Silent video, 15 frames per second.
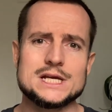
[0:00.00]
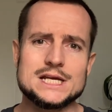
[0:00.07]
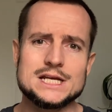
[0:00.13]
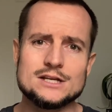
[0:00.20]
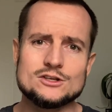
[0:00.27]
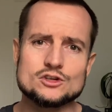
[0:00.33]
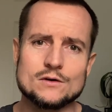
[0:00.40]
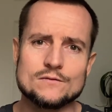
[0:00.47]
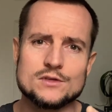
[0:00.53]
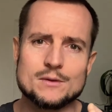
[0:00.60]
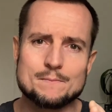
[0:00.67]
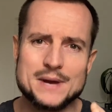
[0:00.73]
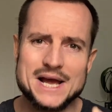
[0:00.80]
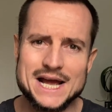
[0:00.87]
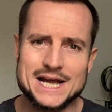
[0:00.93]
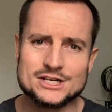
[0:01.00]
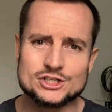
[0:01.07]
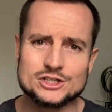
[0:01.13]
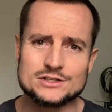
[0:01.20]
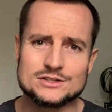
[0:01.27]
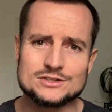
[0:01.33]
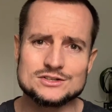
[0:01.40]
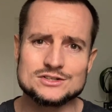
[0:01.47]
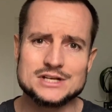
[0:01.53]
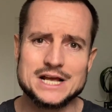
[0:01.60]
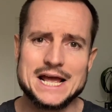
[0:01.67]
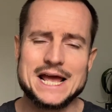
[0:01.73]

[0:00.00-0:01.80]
each of the passions